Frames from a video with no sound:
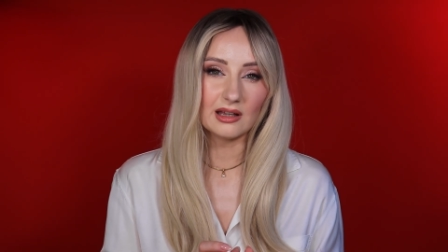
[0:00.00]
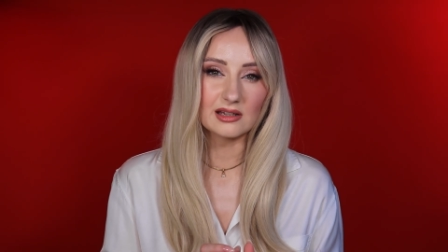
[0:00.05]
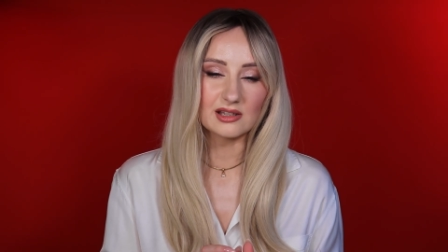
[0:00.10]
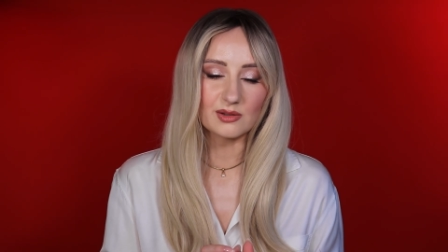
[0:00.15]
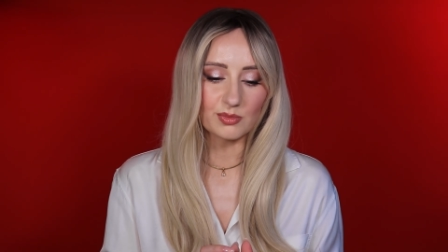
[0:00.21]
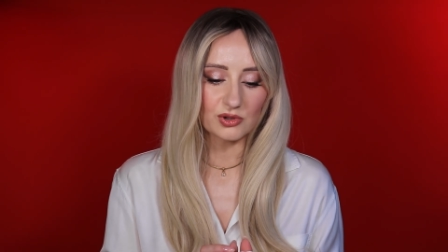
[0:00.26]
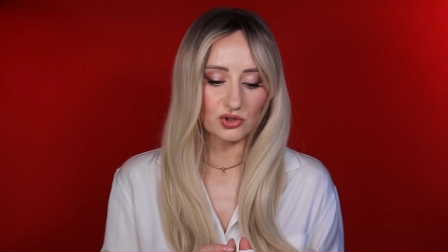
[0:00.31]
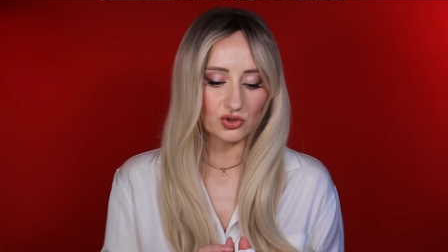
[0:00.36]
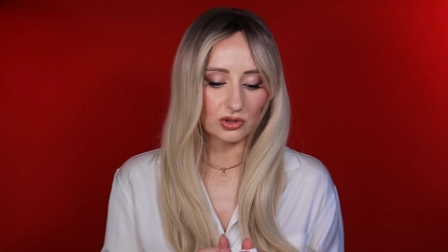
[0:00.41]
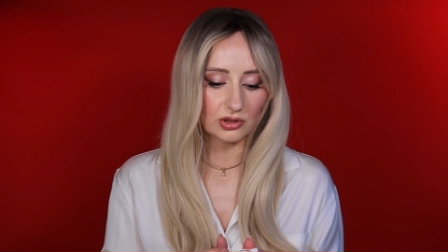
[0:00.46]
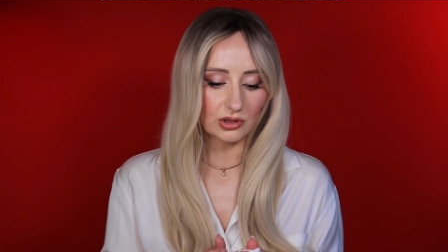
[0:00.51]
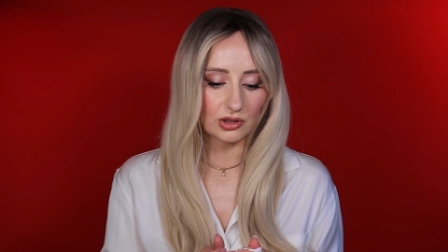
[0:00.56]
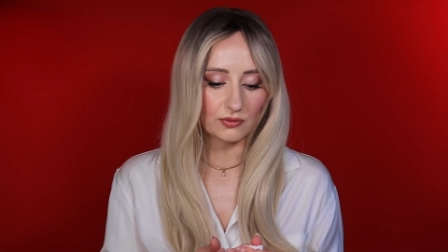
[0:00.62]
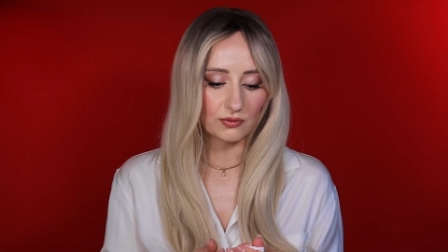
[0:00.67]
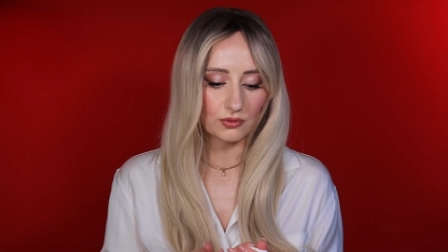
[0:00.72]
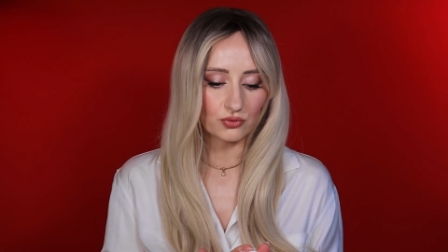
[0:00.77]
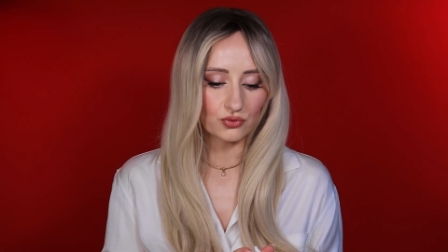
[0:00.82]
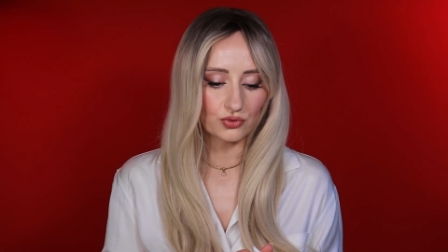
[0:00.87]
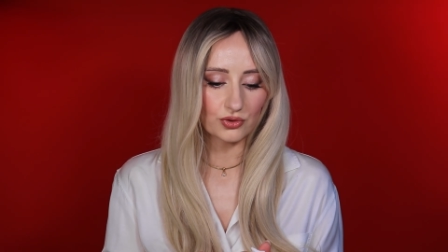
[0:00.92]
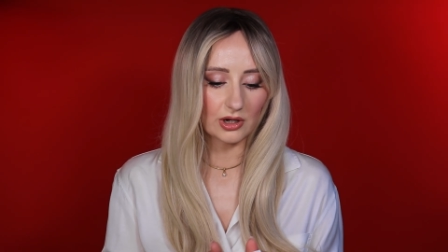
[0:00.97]
especially
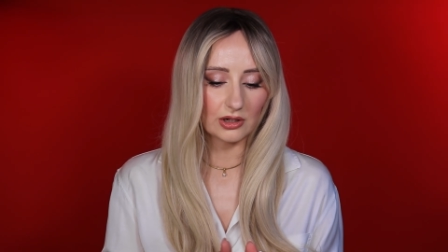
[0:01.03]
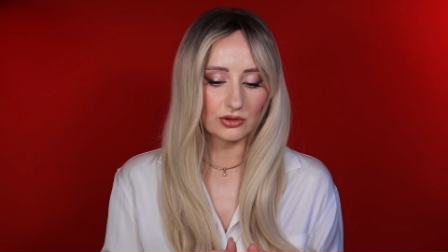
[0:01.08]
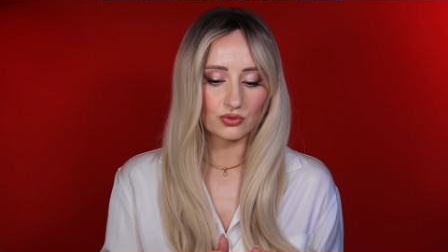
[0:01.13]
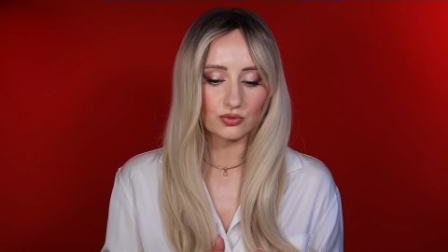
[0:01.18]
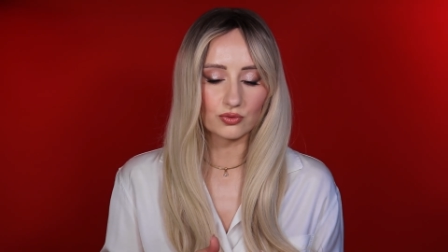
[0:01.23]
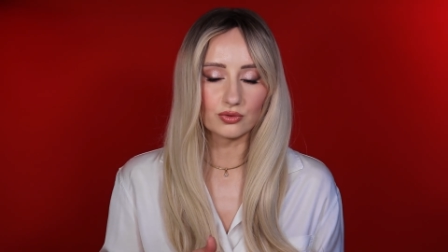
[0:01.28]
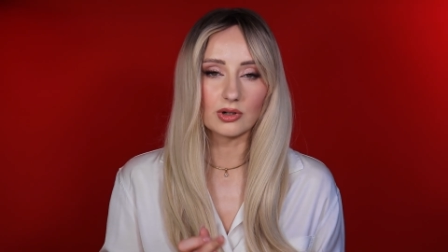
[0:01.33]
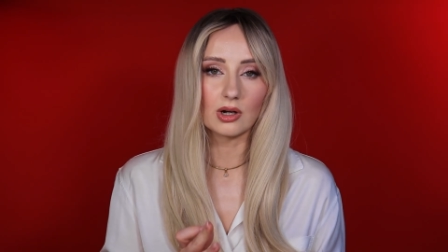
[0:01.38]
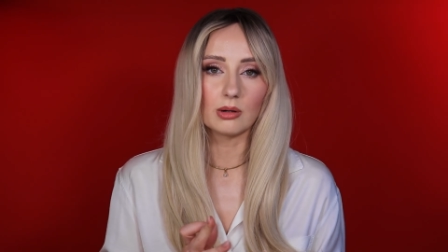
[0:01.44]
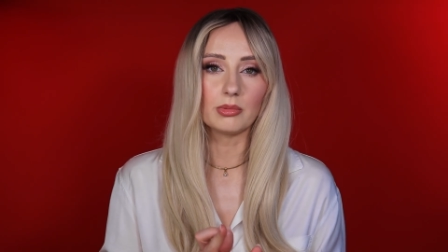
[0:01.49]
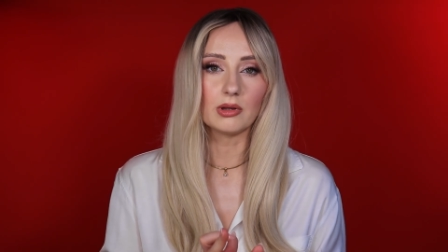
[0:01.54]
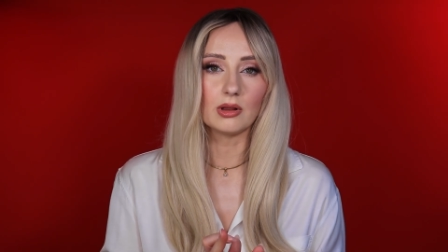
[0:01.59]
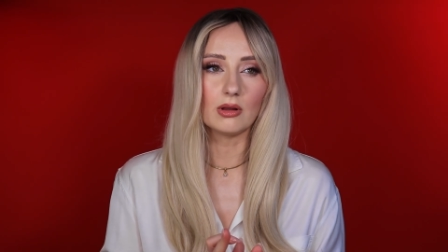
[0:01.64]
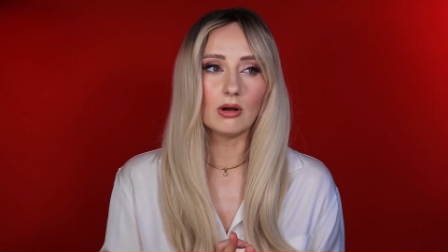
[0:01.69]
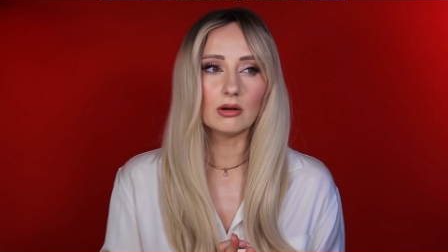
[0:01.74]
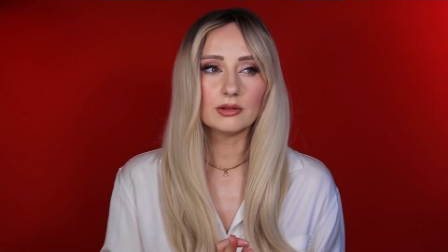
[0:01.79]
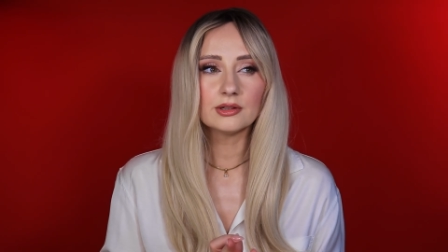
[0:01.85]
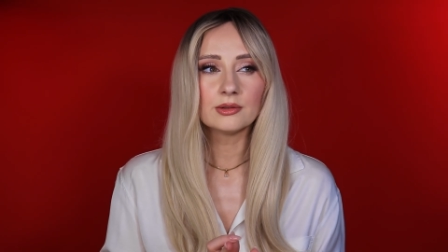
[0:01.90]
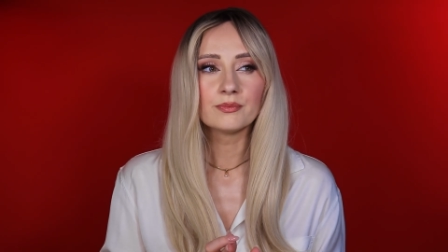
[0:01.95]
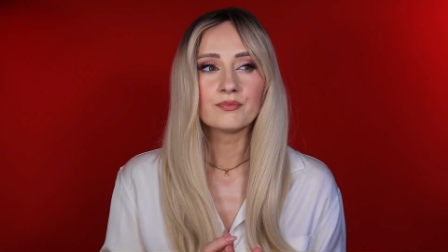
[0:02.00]
if you try to grab a
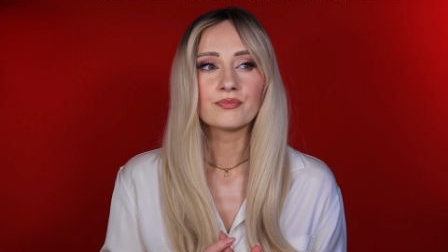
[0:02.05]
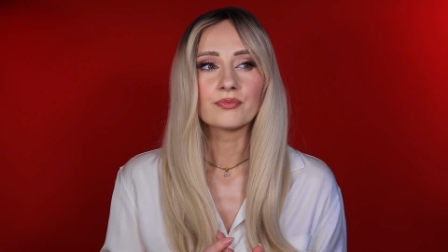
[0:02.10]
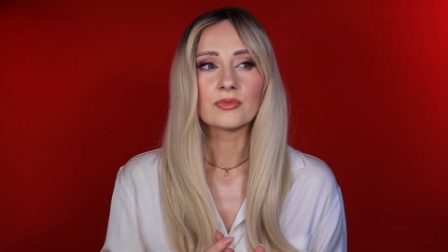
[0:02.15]
lot.